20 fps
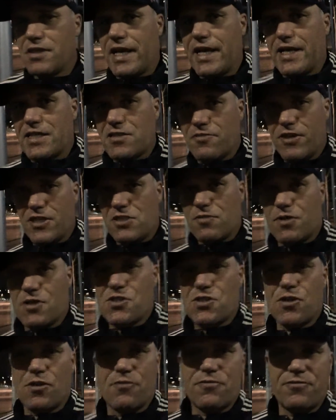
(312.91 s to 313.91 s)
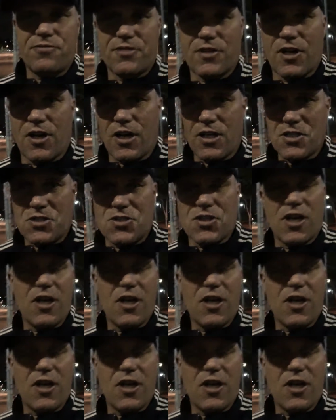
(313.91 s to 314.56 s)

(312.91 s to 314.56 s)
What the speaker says: And as a veteran myself, I just